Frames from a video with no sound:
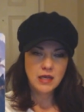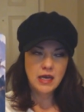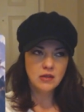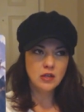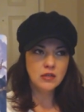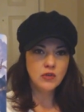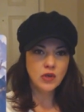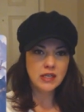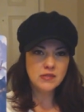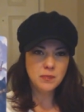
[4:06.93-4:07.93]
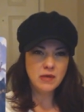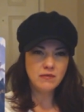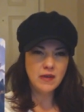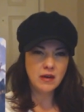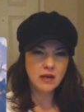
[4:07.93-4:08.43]
How long have you guys
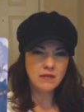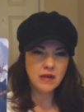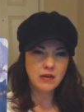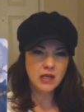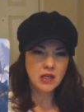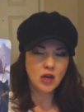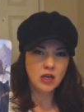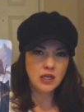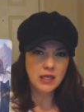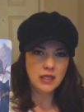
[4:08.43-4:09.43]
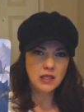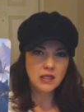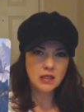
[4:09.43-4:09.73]
been very, very guarded?